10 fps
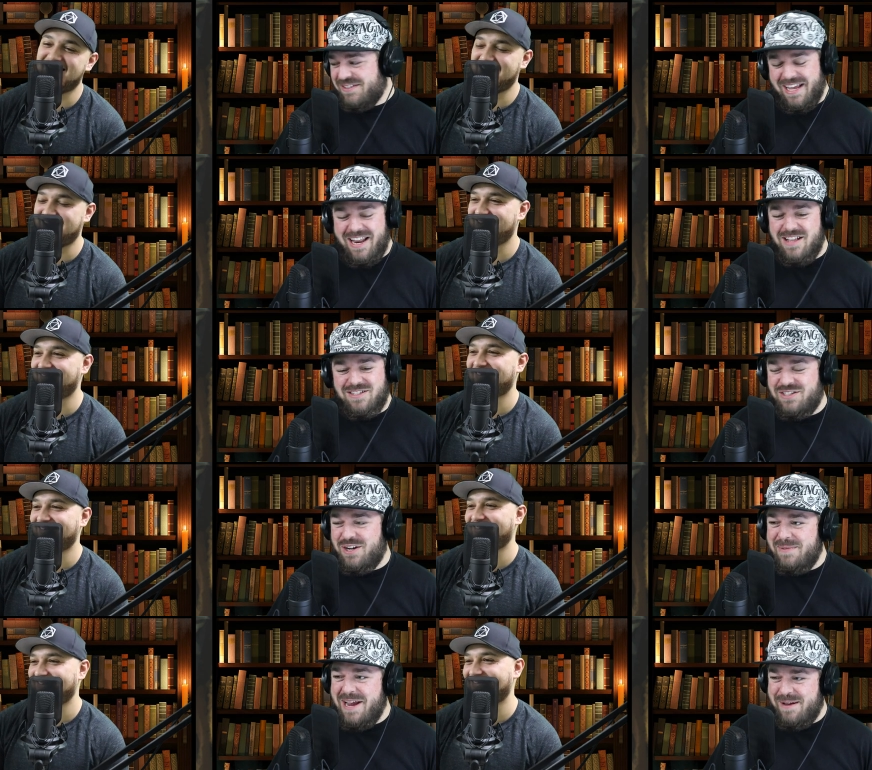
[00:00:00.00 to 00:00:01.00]
Speaker 1: and that's a
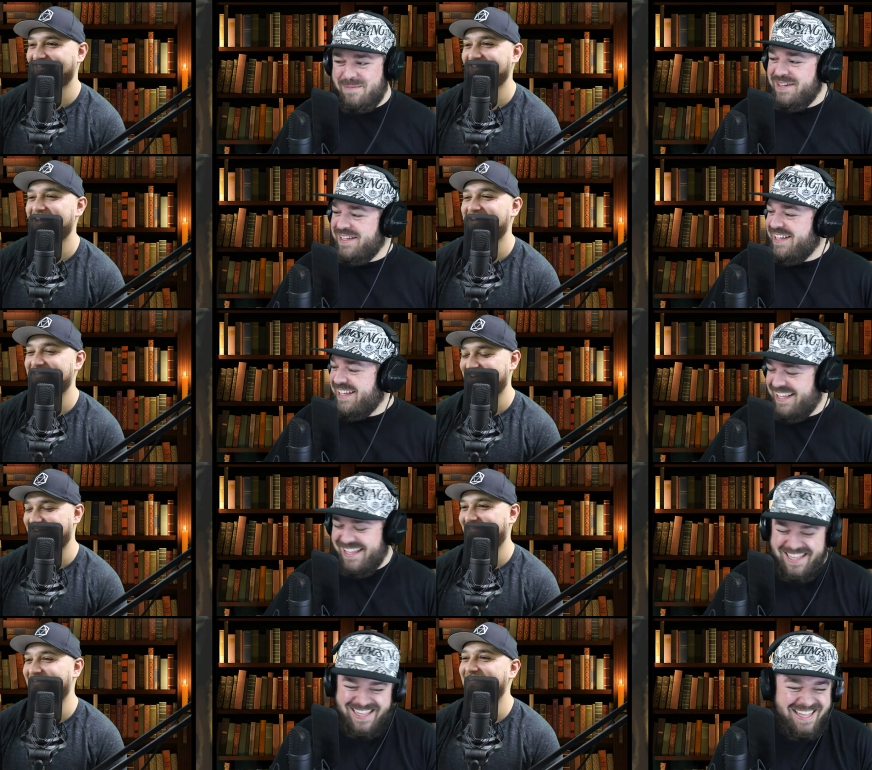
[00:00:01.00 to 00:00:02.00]
dope name."
Speaker 2: yeah,
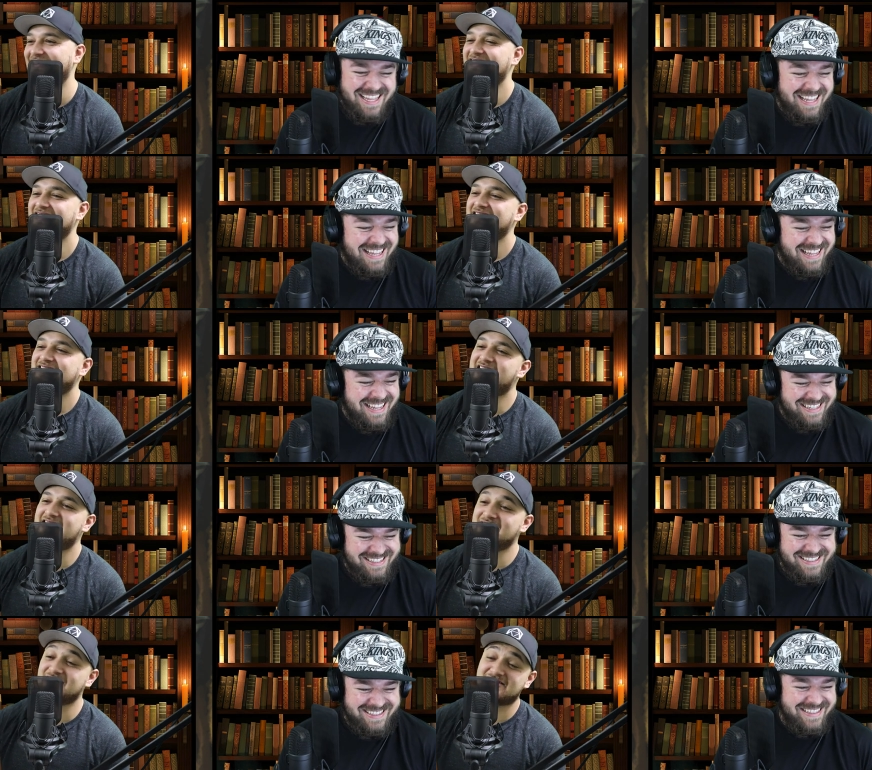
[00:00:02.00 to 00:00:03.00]
exactly. No,
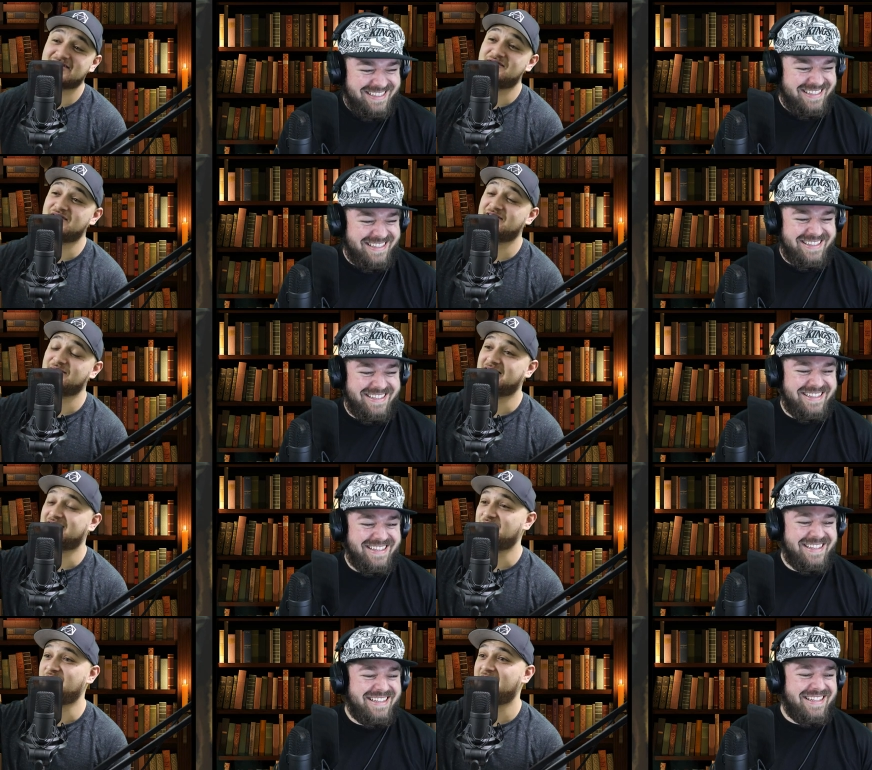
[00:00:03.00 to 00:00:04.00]
I know this is confusing, but
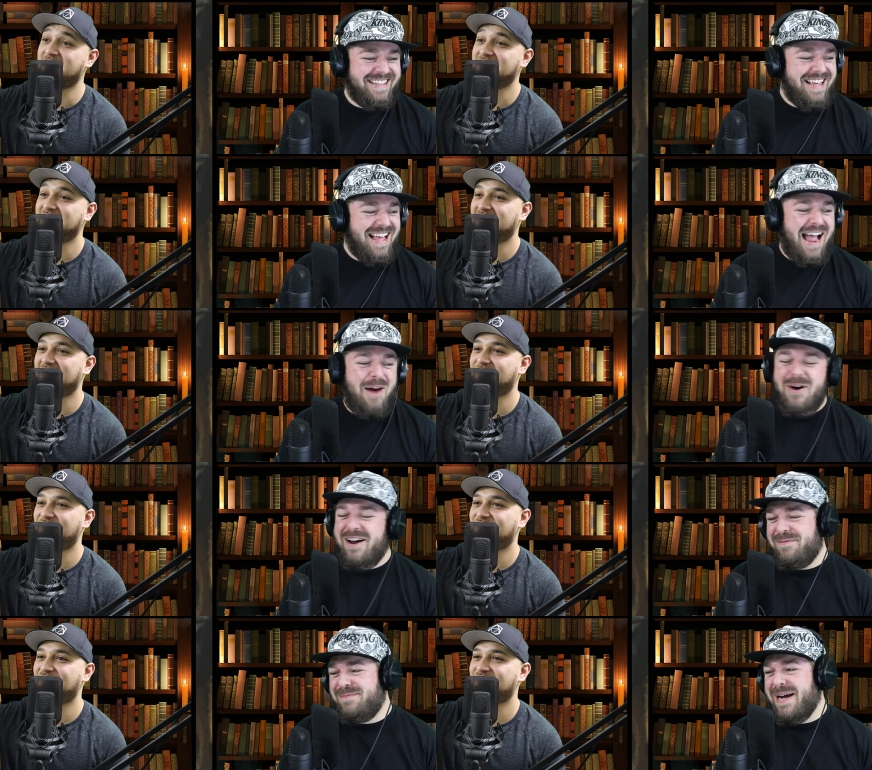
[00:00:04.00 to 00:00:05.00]
let's move on.
Speaker 1: I
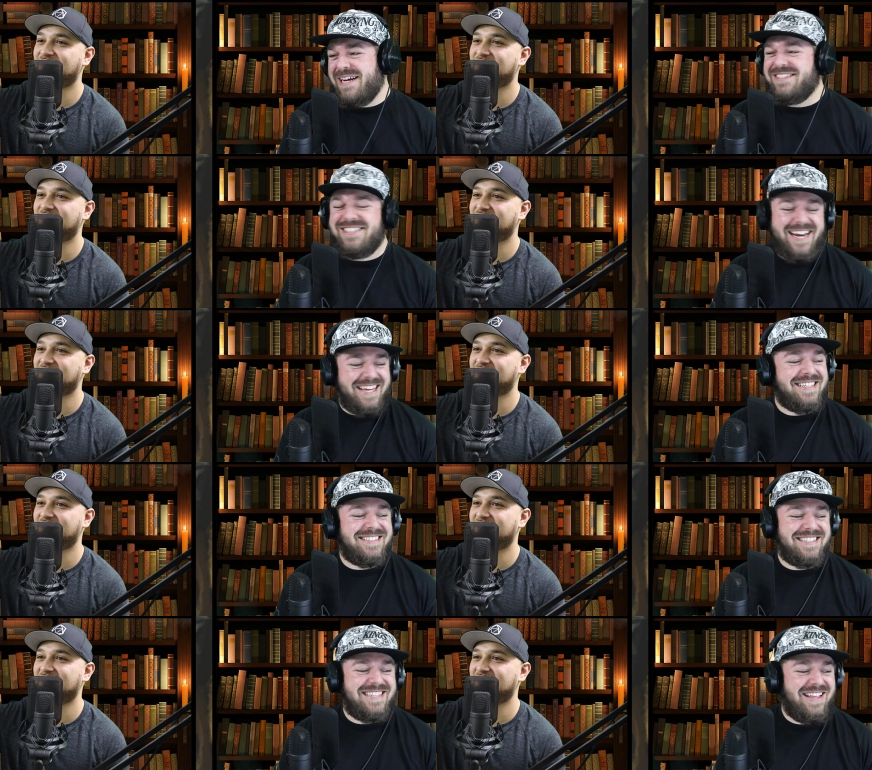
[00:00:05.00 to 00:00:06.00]
want a biker jacket
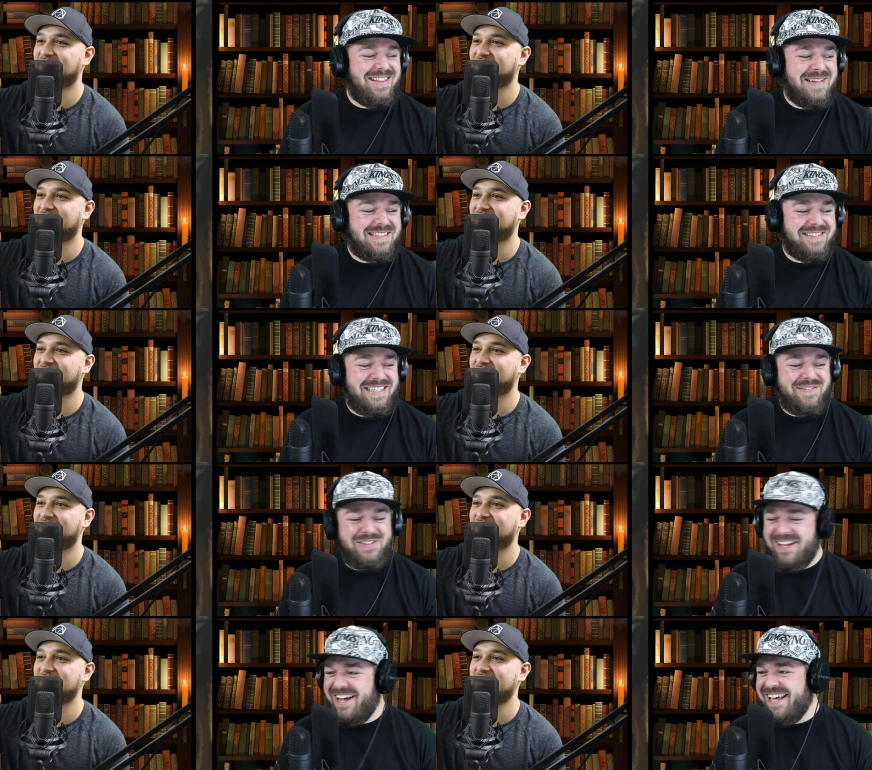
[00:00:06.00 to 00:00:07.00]
that says "Elemental
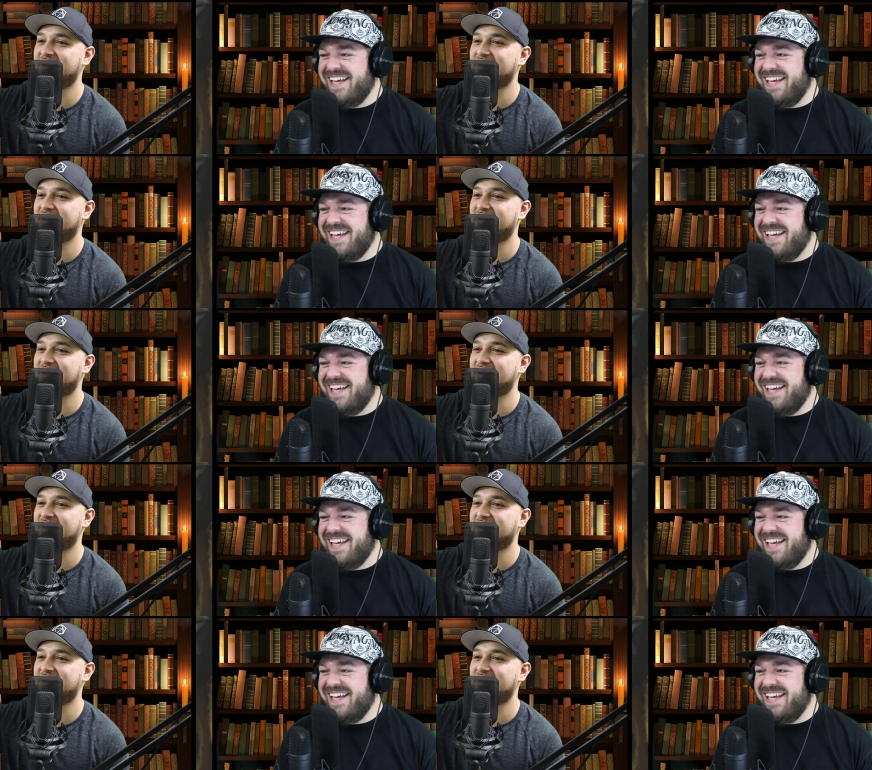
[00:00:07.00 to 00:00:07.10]
Evil" on it.